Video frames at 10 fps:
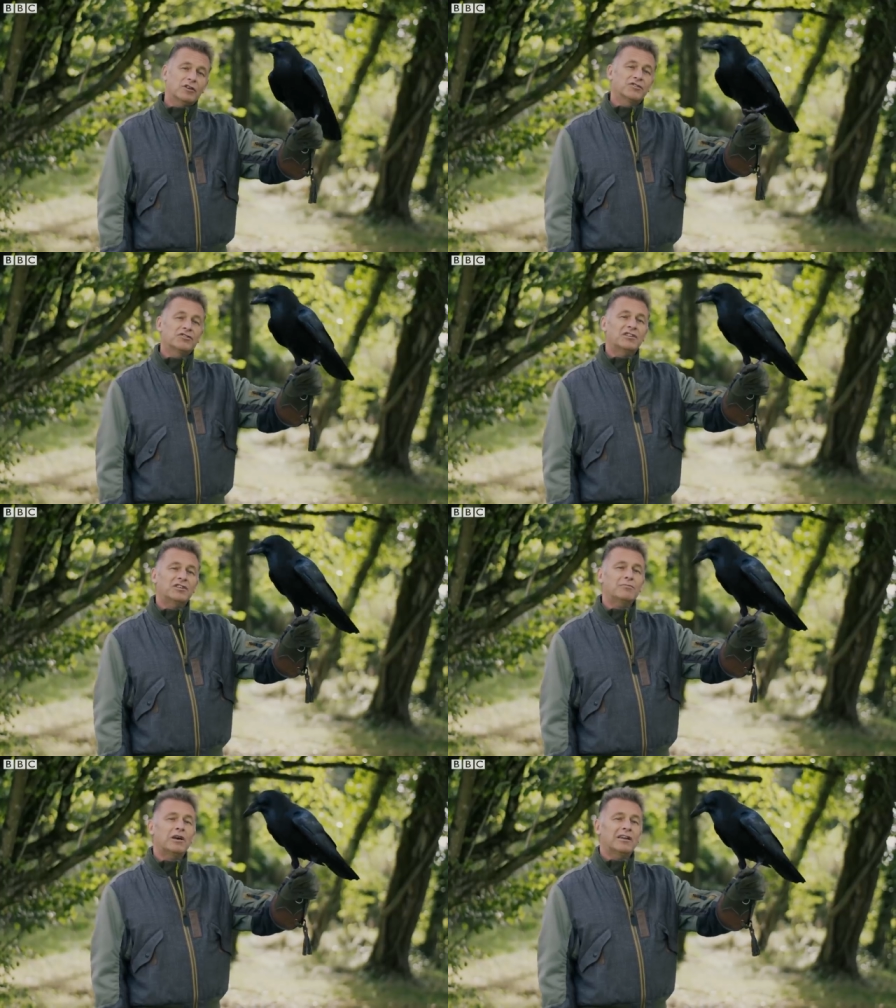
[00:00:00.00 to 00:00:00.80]
I've set
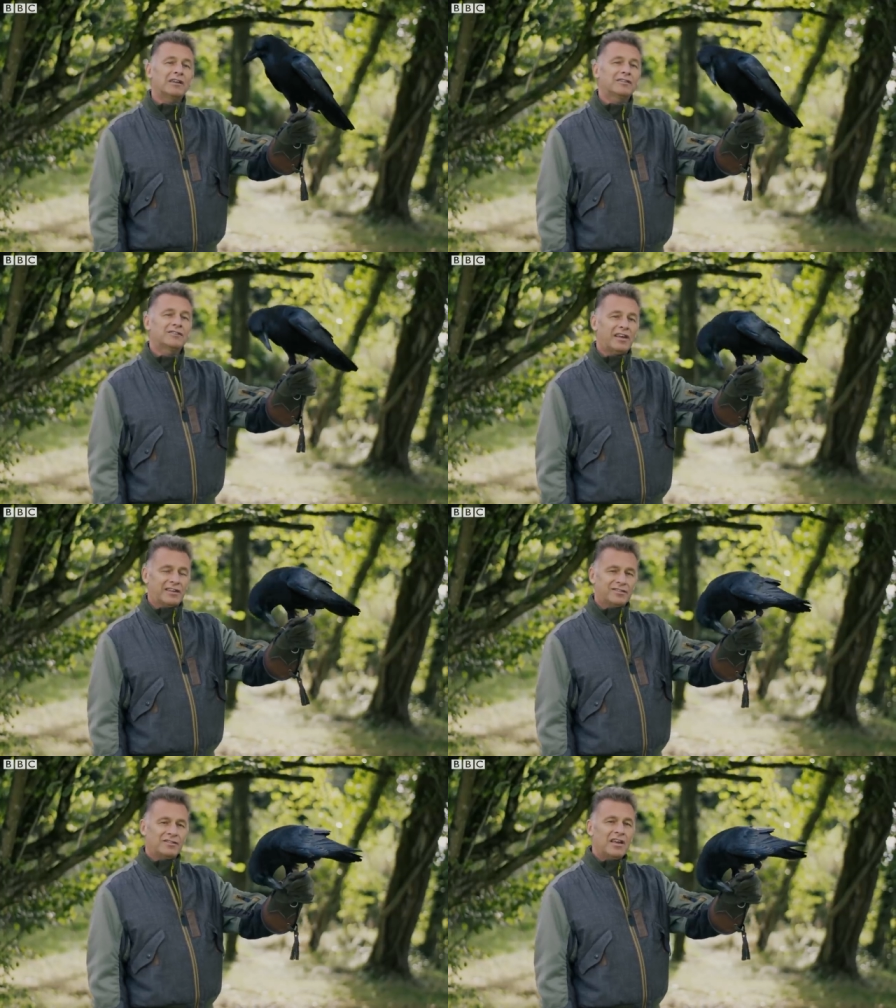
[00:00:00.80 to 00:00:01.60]
him a little
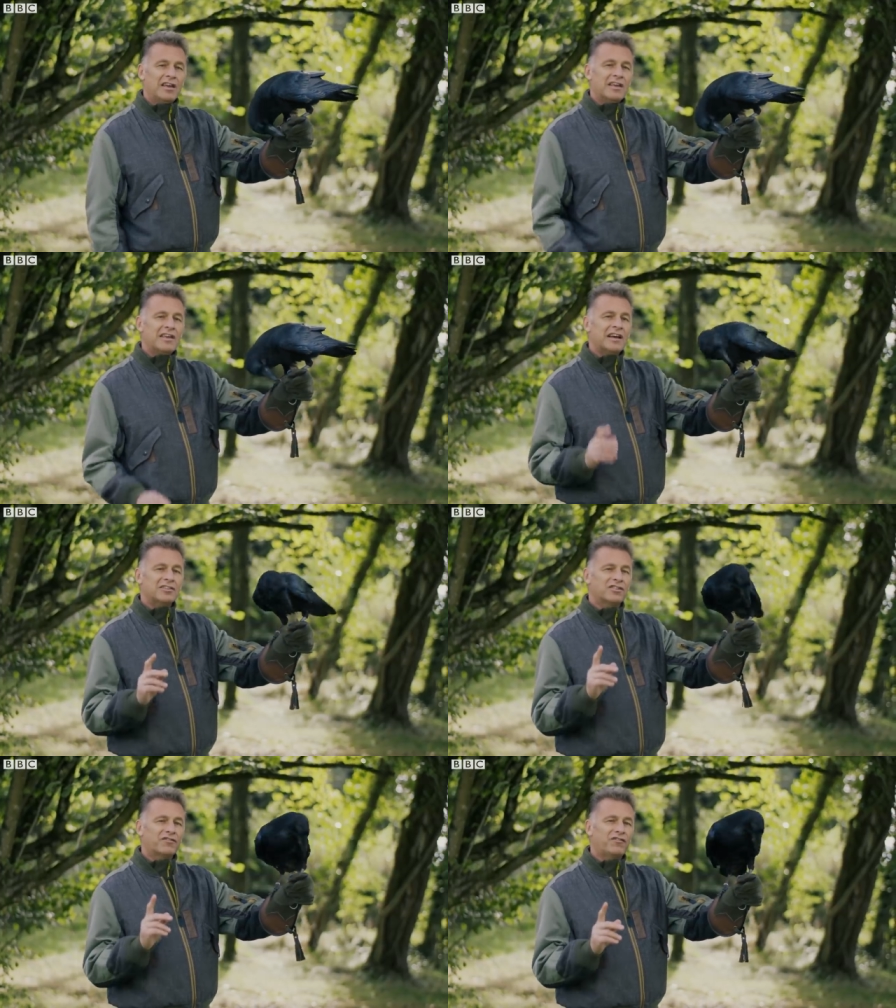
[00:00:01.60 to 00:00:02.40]
test. He
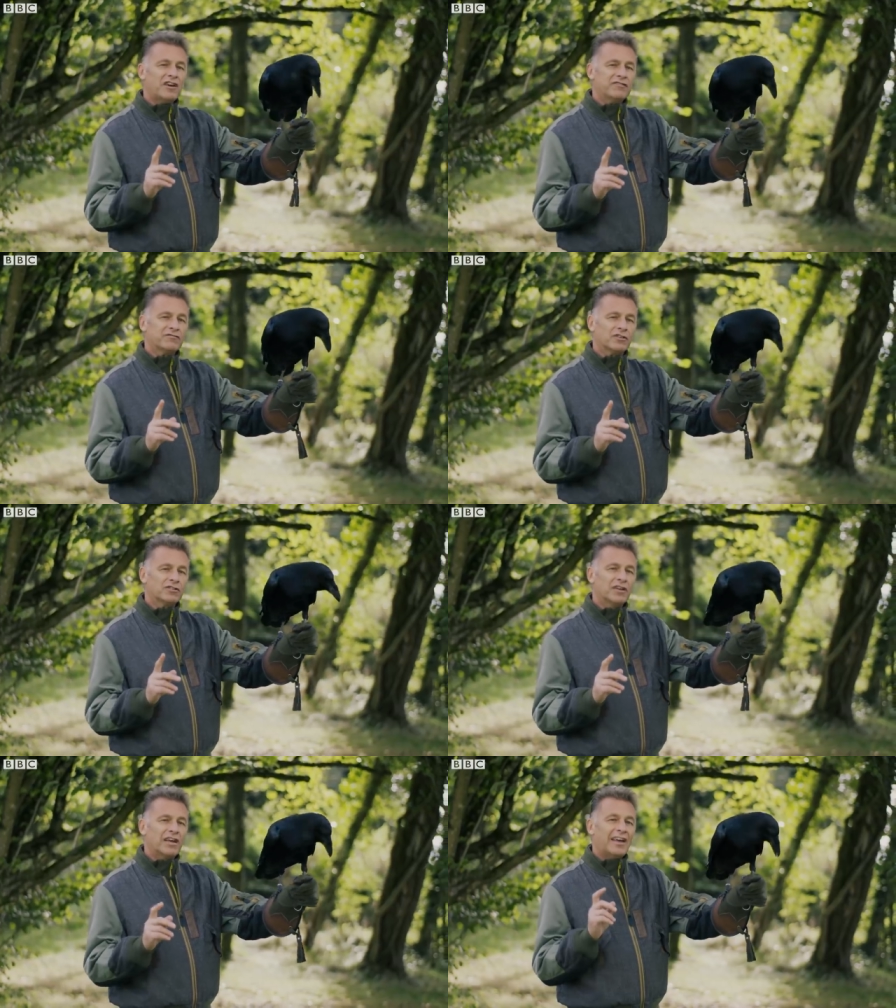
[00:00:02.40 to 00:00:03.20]
has a
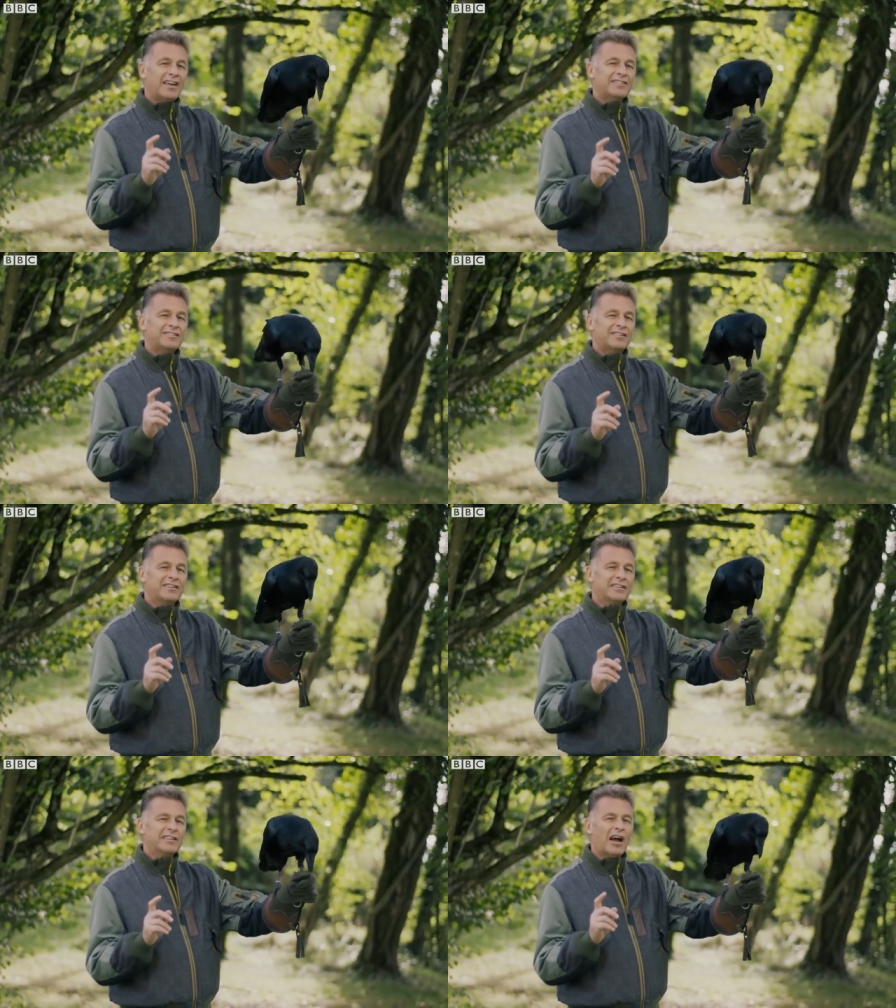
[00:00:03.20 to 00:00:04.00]
favourite,
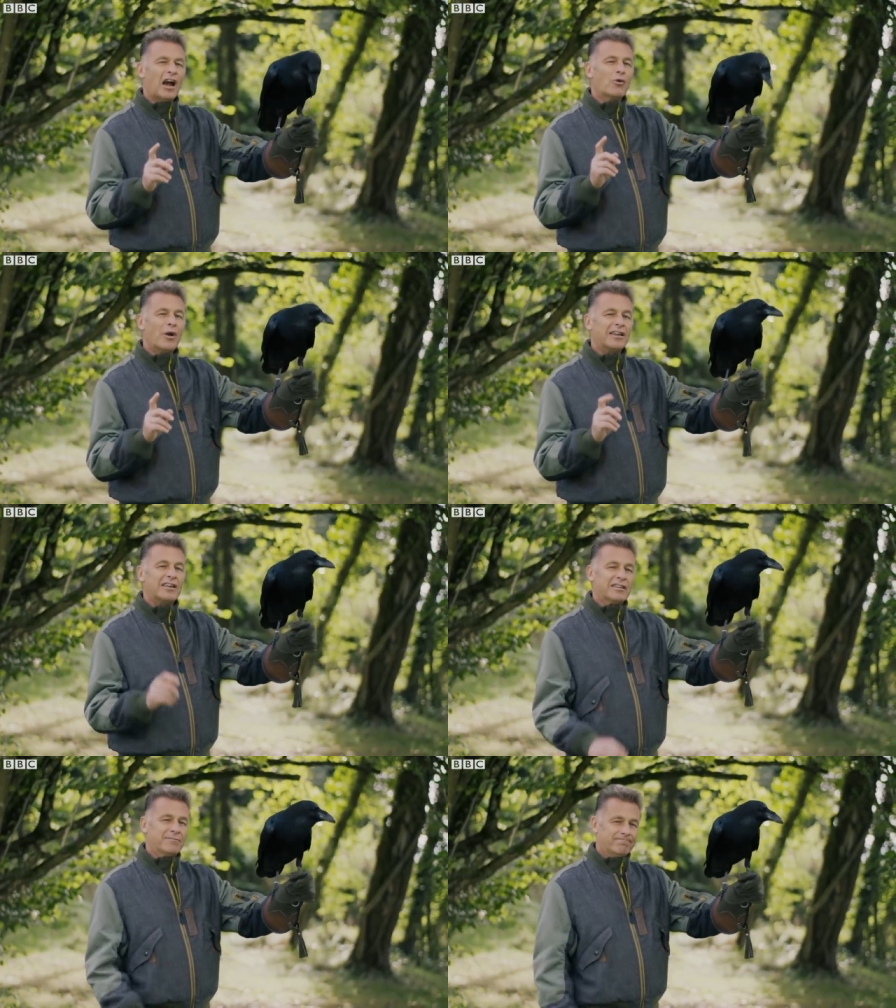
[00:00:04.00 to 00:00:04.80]

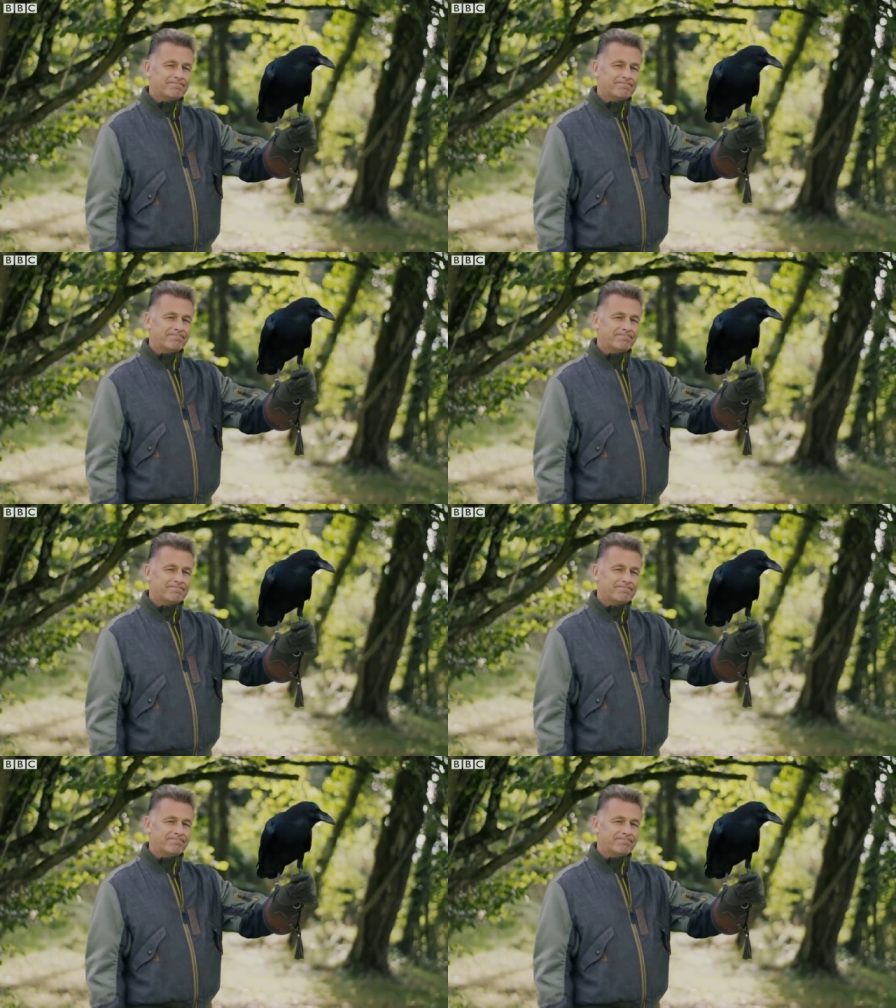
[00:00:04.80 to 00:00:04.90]
S-T-O-N-E.